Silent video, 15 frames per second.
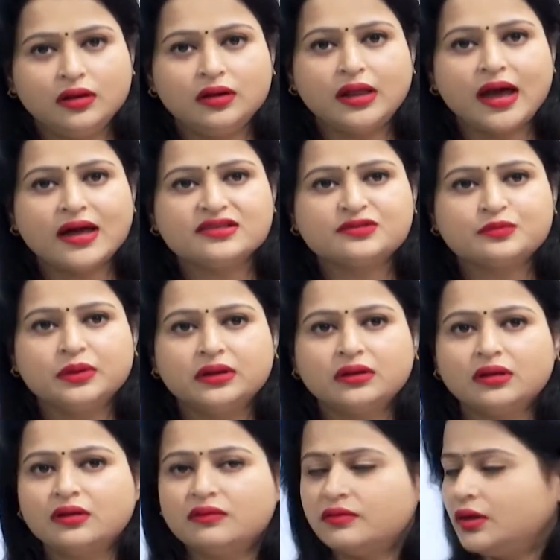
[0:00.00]
it has
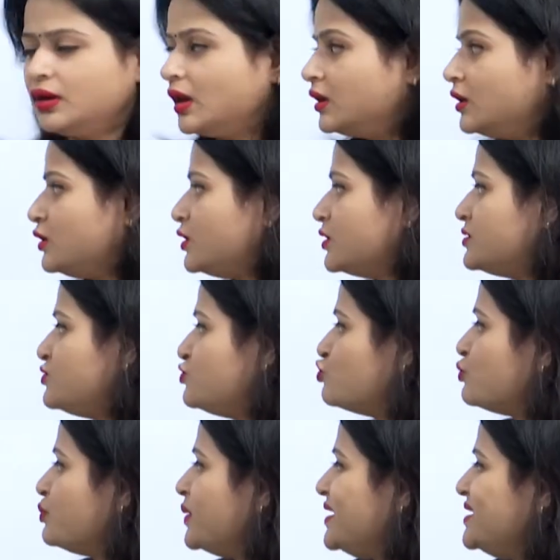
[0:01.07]
been given and it is
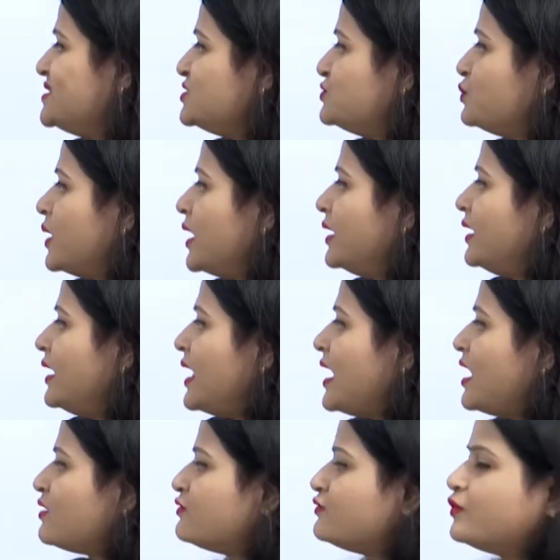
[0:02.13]
rupees 1
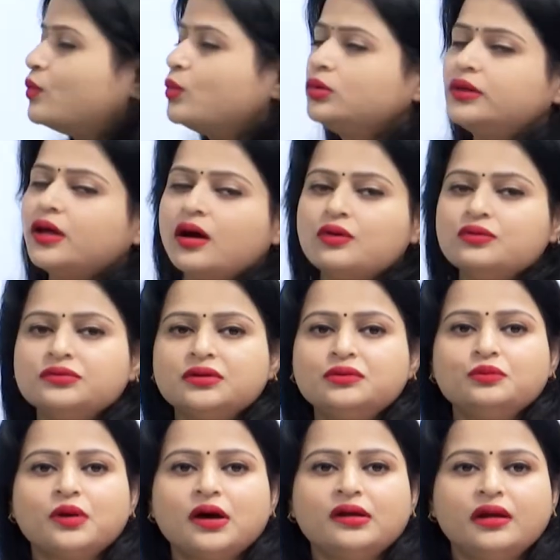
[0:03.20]
lakh
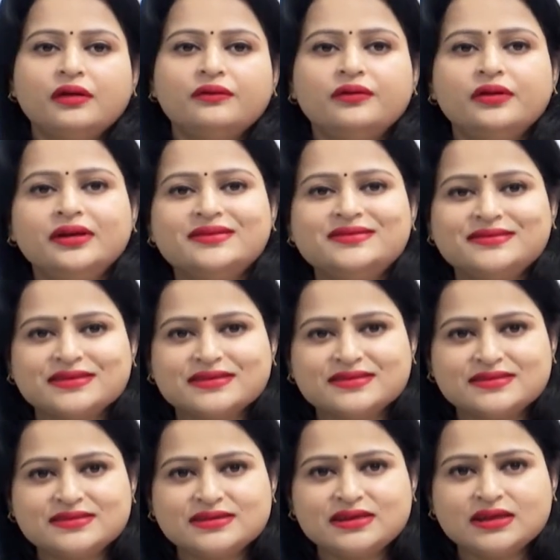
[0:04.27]

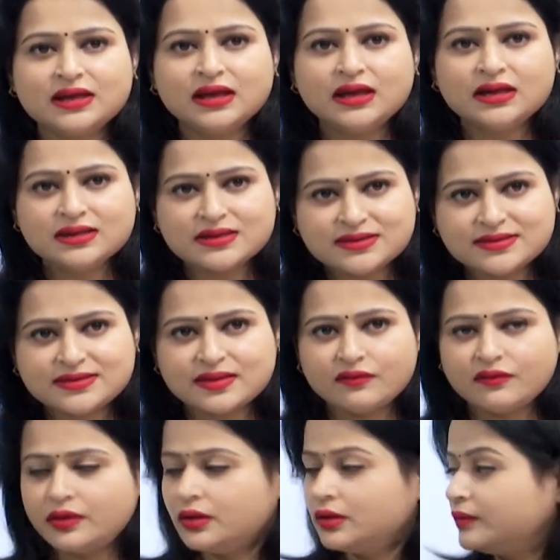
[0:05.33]

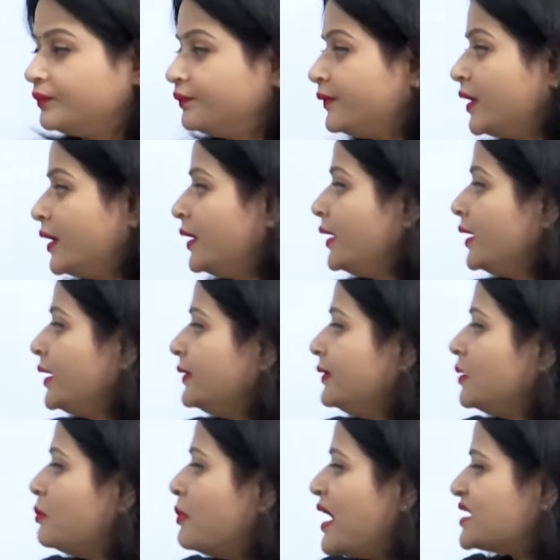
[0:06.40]
4167.
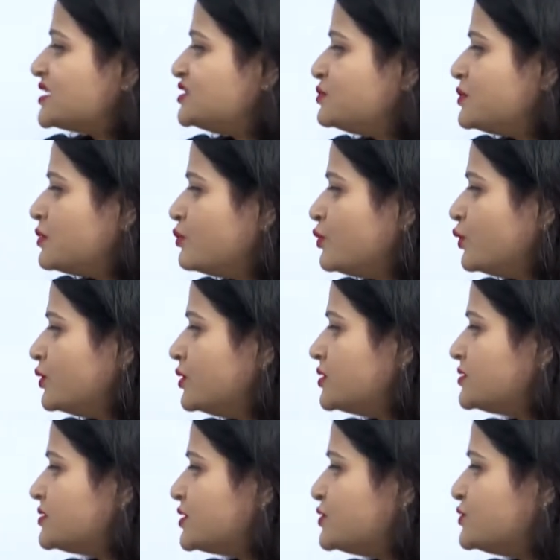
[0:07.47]
The maximum
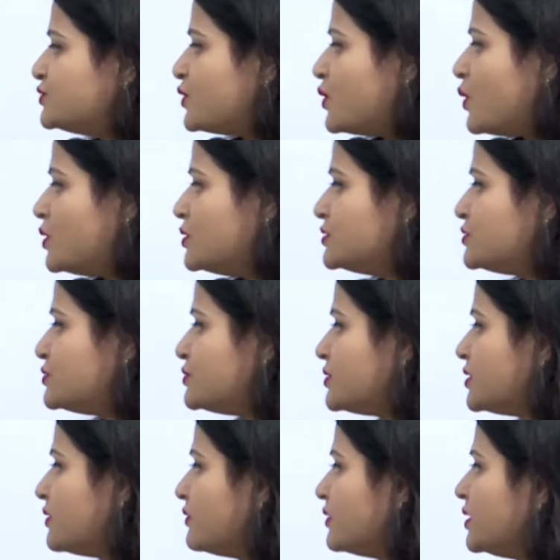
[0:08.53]
bonus is also
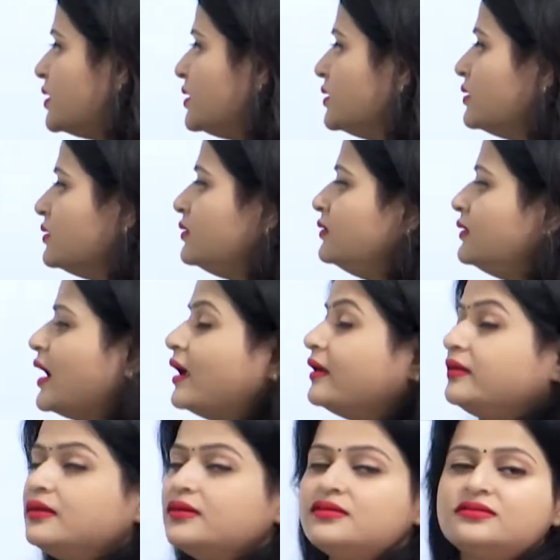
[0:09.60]
given here that
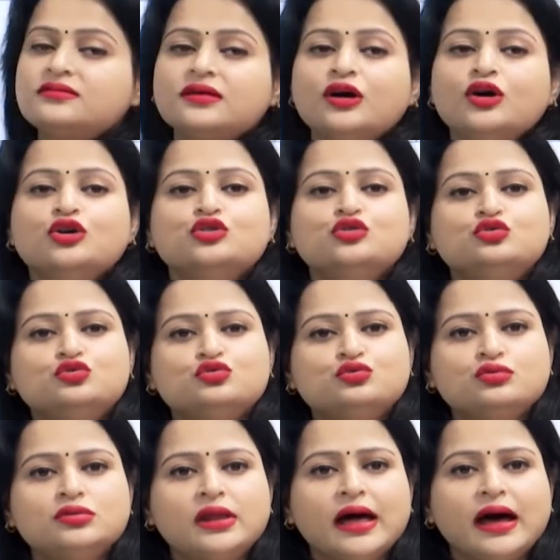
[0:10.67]
is 2
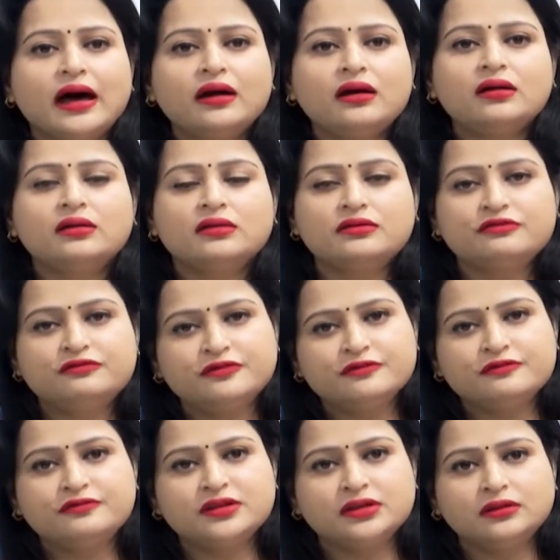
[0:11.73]
lakh
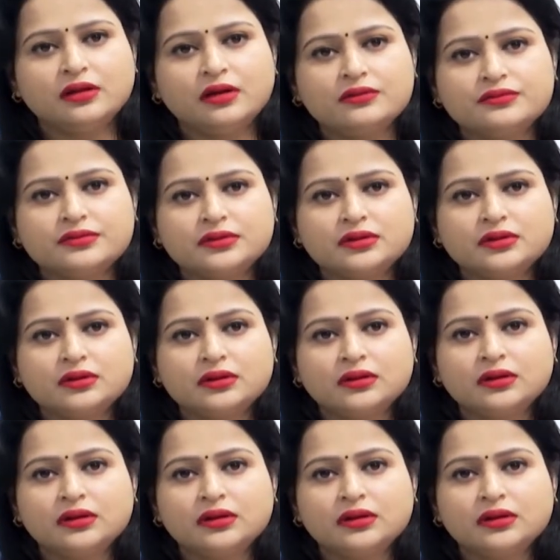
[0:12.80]
50,000